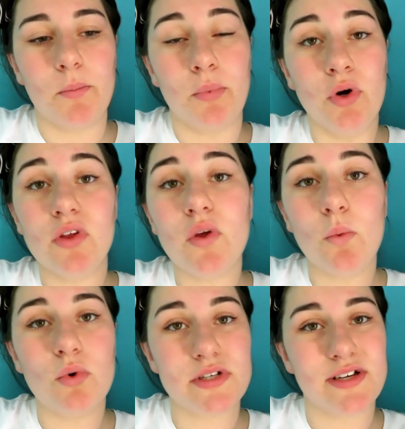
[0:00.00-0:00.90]
put on the
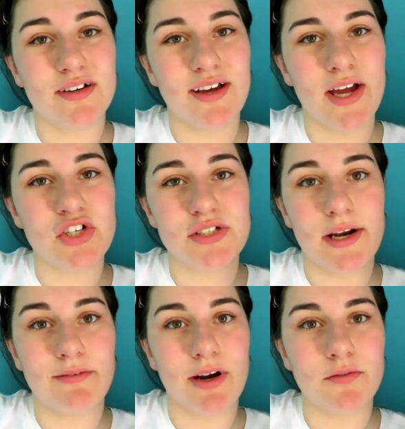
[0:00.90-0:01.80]
water and just let
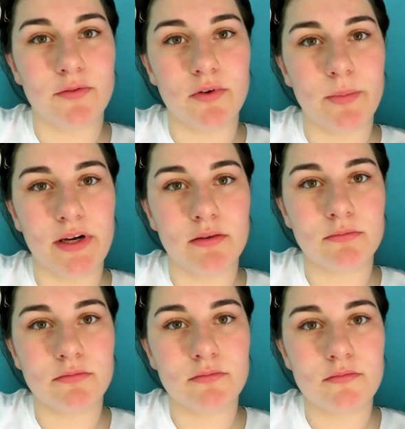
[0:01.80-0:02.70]
it run for a minute.
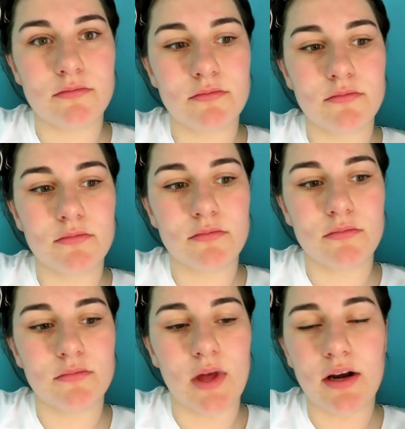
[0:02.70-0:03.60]

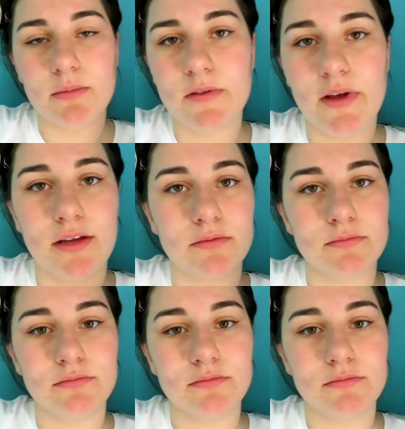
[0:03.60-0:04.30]
And I'd be fine.